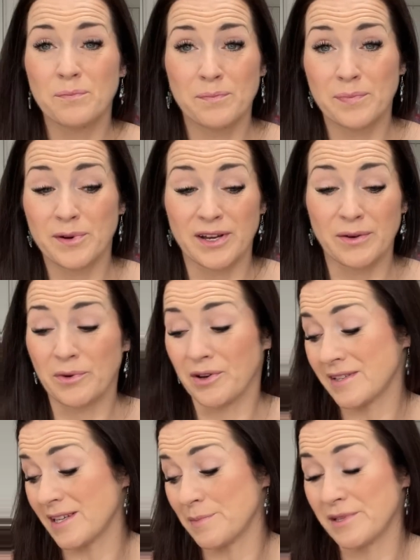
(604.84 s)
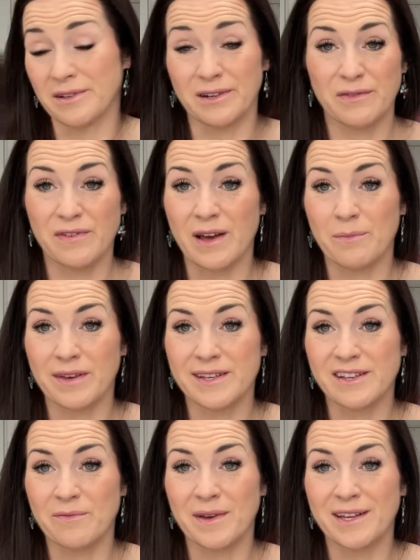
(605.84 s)
but it works absolutely fine
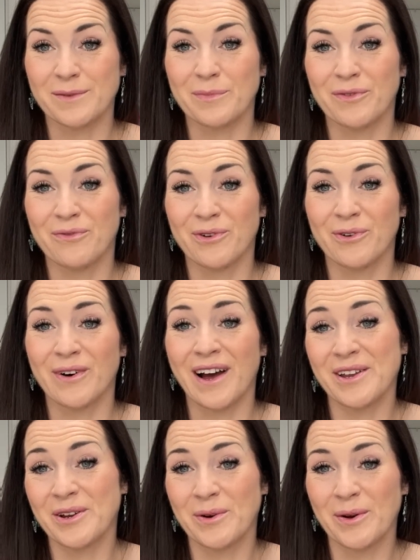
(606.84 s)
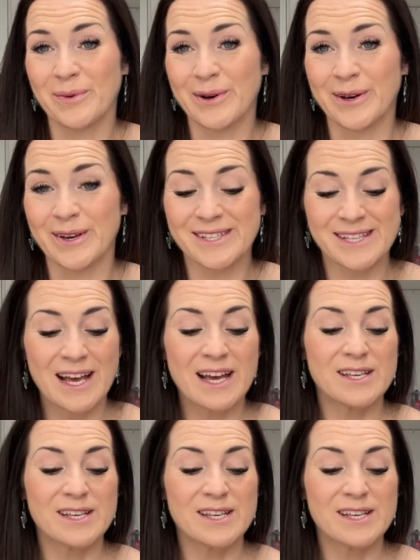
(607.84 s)
because I've made it before. I know it works.